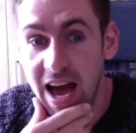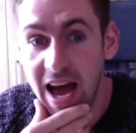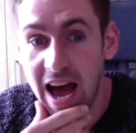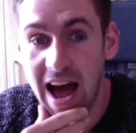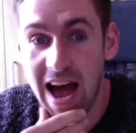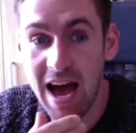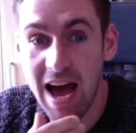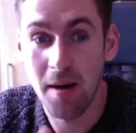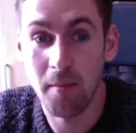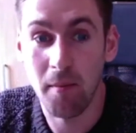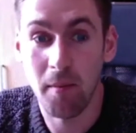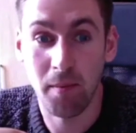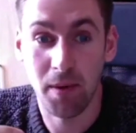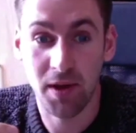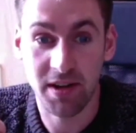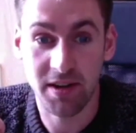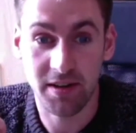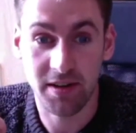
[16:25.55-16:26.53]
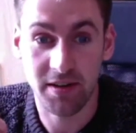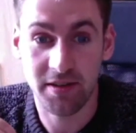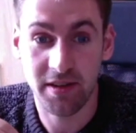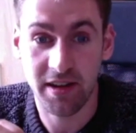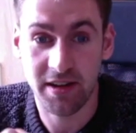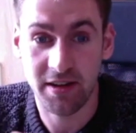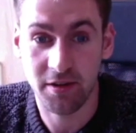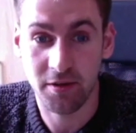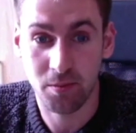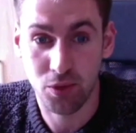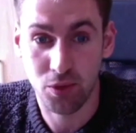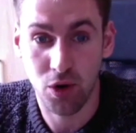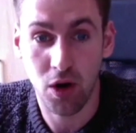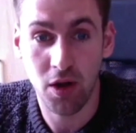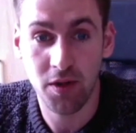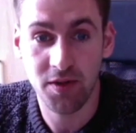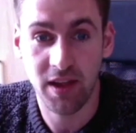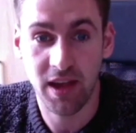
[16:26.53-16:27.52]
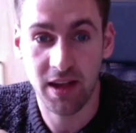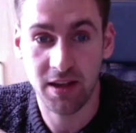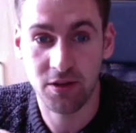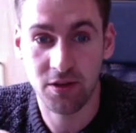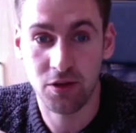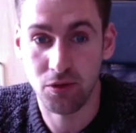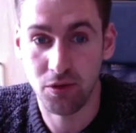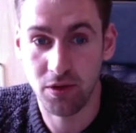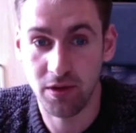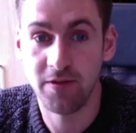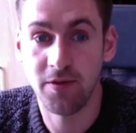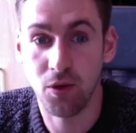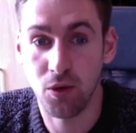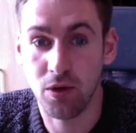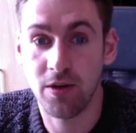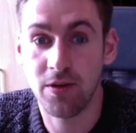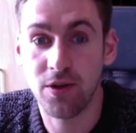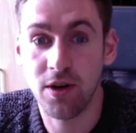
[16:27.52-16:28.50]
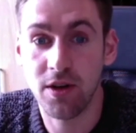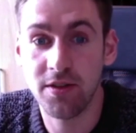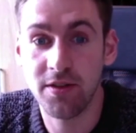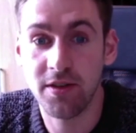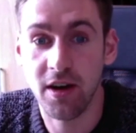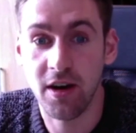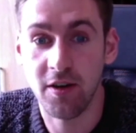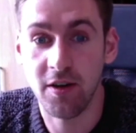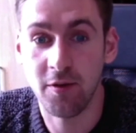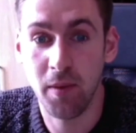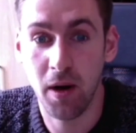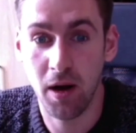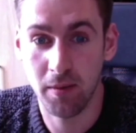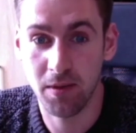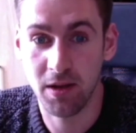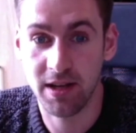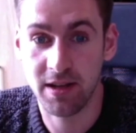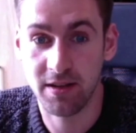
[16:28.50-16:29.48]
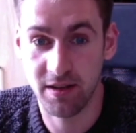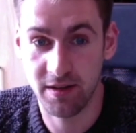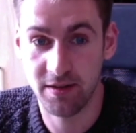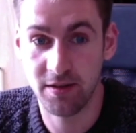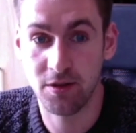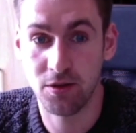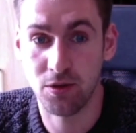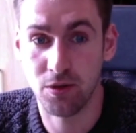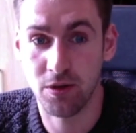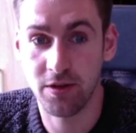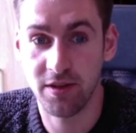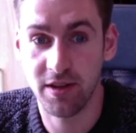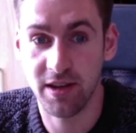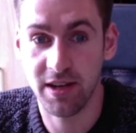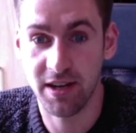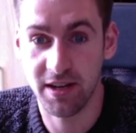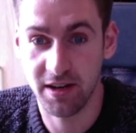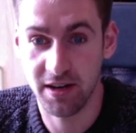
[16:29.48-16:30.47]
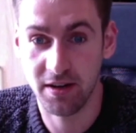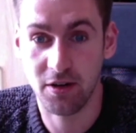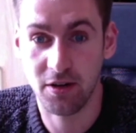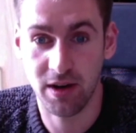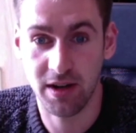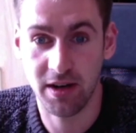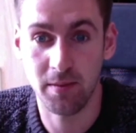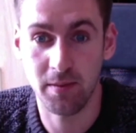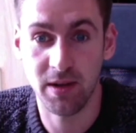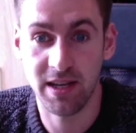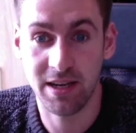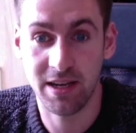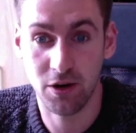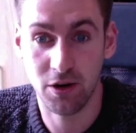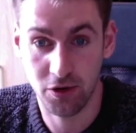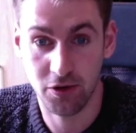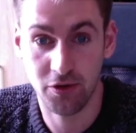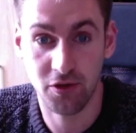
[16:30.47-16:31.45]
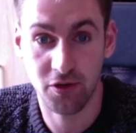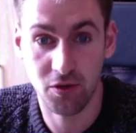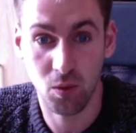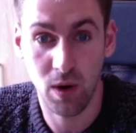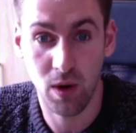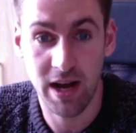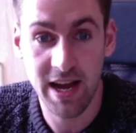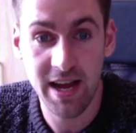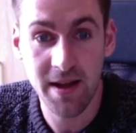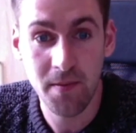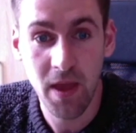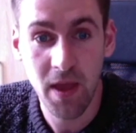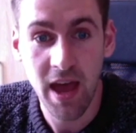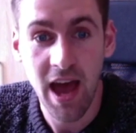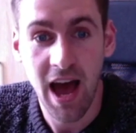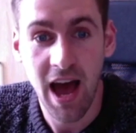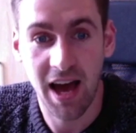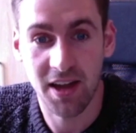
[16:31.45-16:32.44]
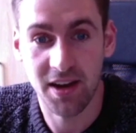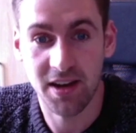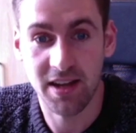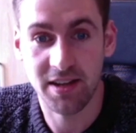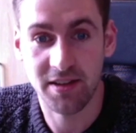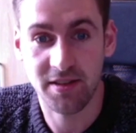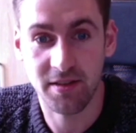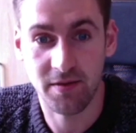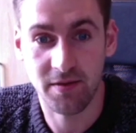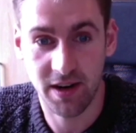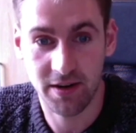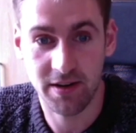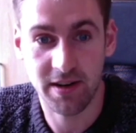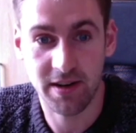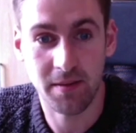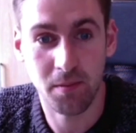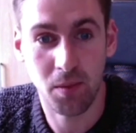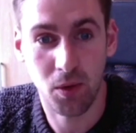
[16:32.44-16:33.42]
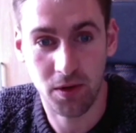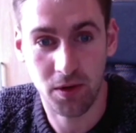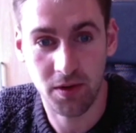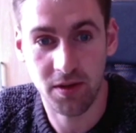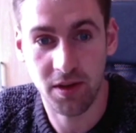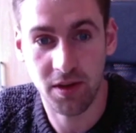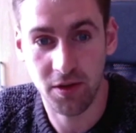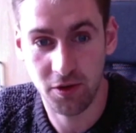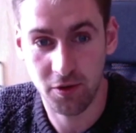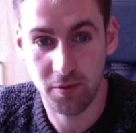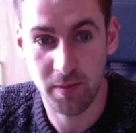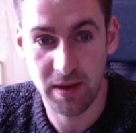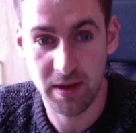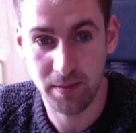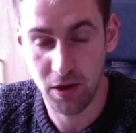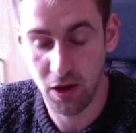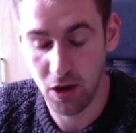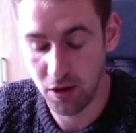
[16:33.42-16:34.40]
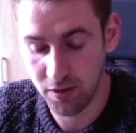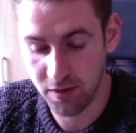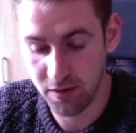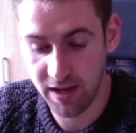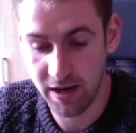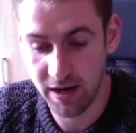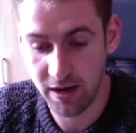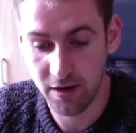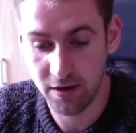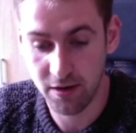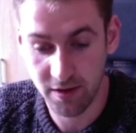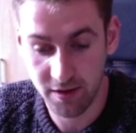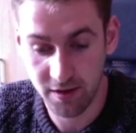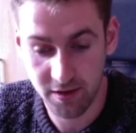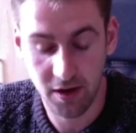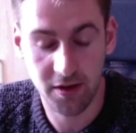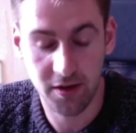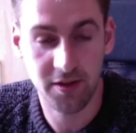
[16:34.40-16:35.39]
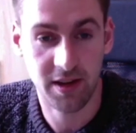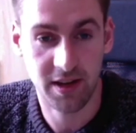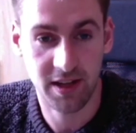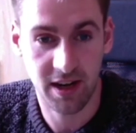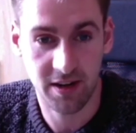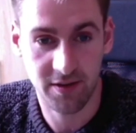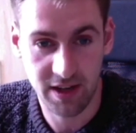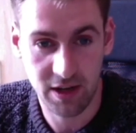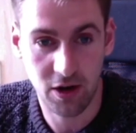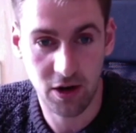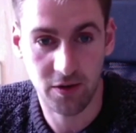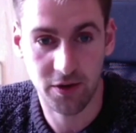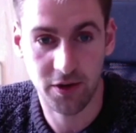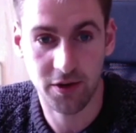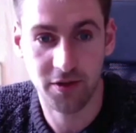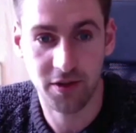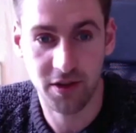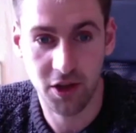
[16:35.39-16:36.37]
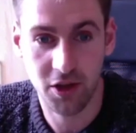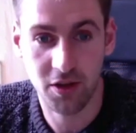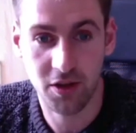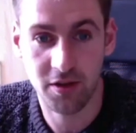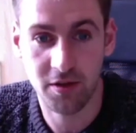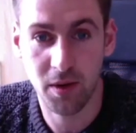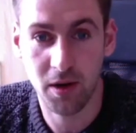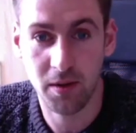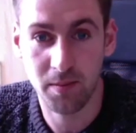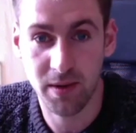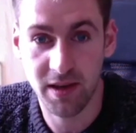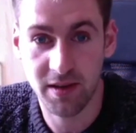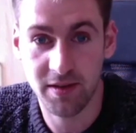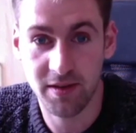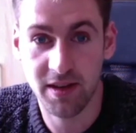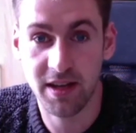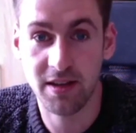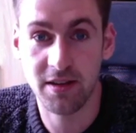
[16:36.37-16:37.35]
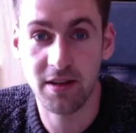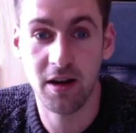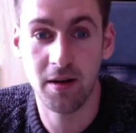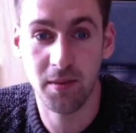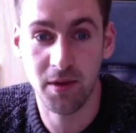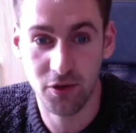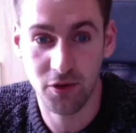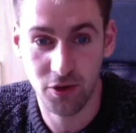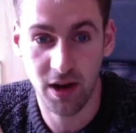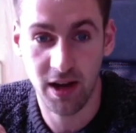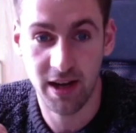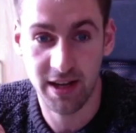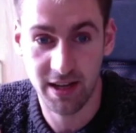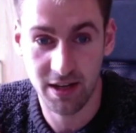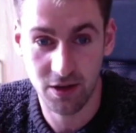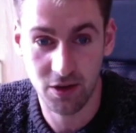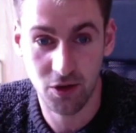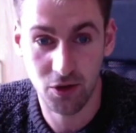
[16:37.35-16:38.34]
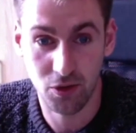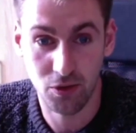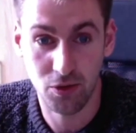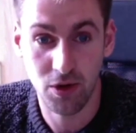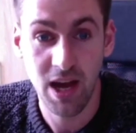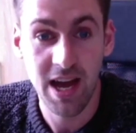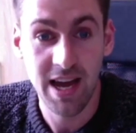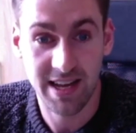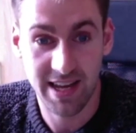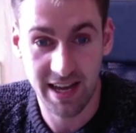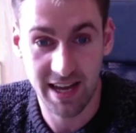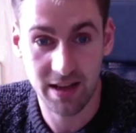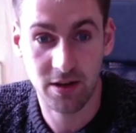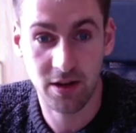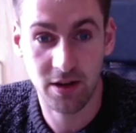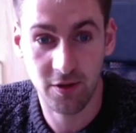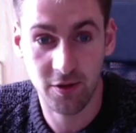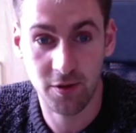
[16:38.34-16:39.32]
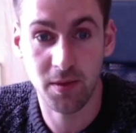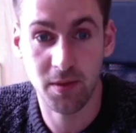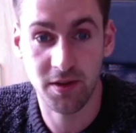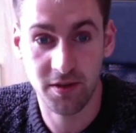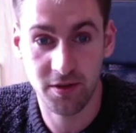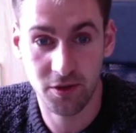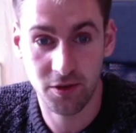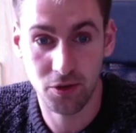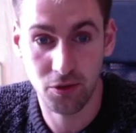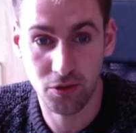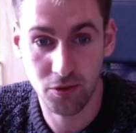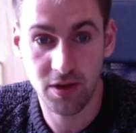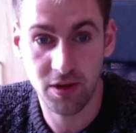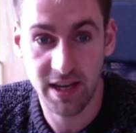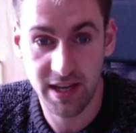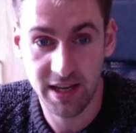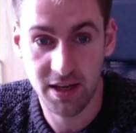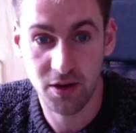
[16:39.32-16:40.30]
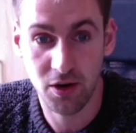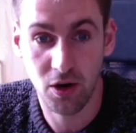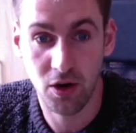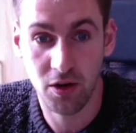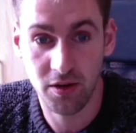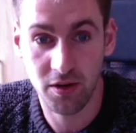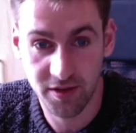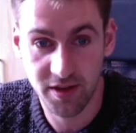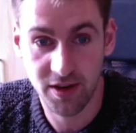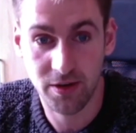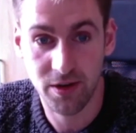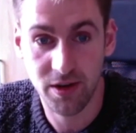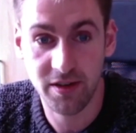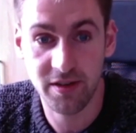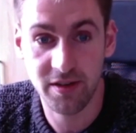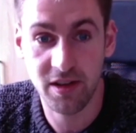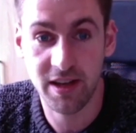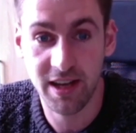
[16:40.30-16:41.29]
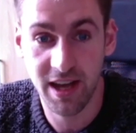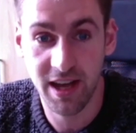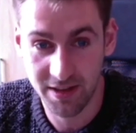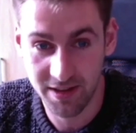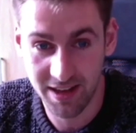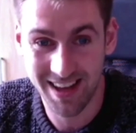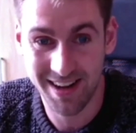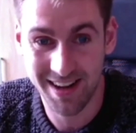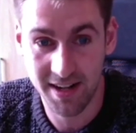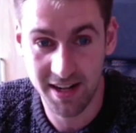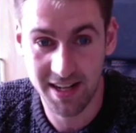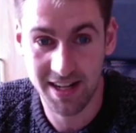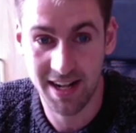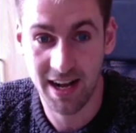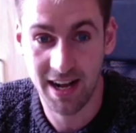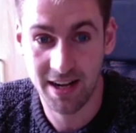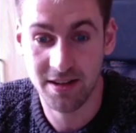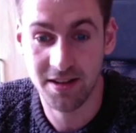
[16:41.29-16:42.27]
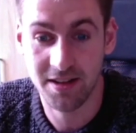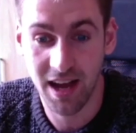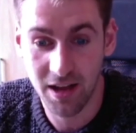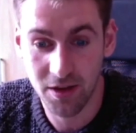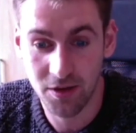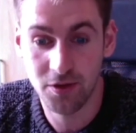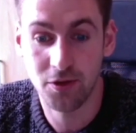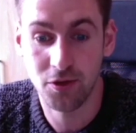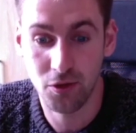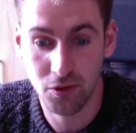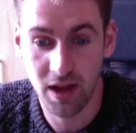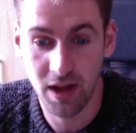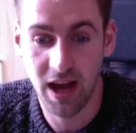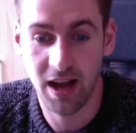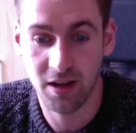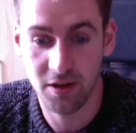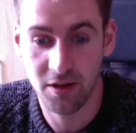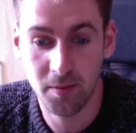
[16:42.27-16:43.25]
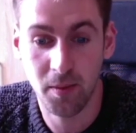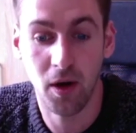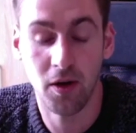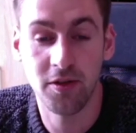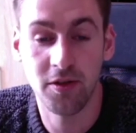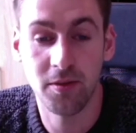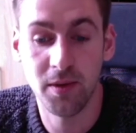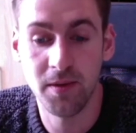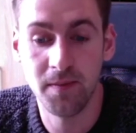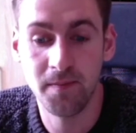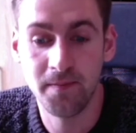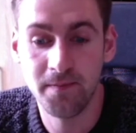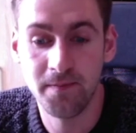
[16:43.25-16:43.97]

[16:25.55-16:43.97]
But it has brought that to the forefront of public discourse in an incredibly urgent way. And it's very important that there's people out there discussing and having conversations about basic income and trying to get governments to take it on seriously and get it enacted as soon as possible.